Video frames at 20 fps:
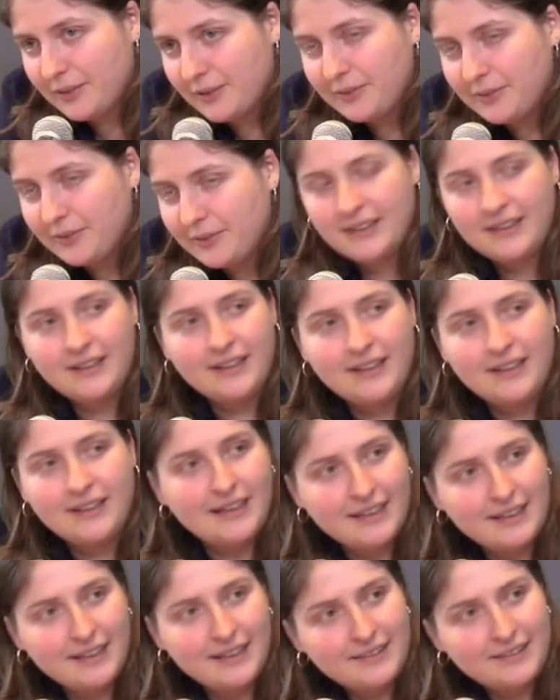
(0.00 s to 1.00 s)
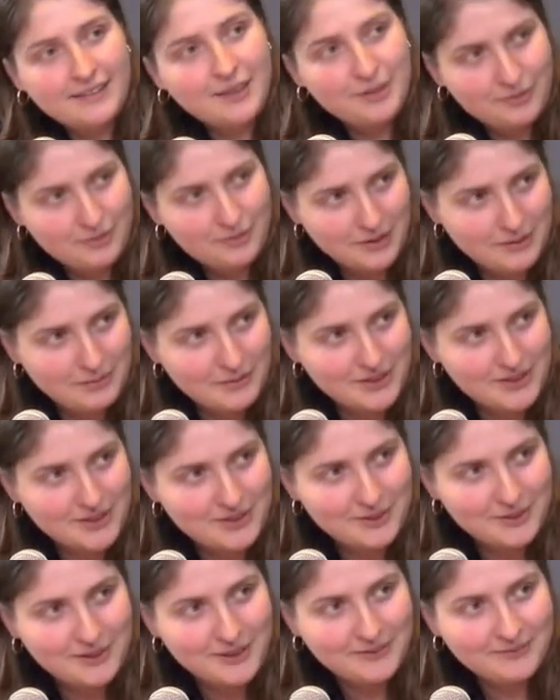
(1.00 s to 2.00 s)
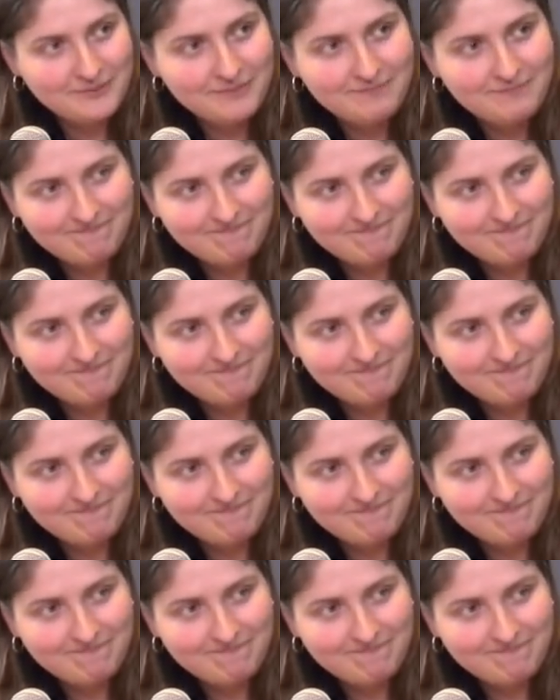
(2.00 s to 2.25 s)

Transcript: you. Hella, thank you very much as well.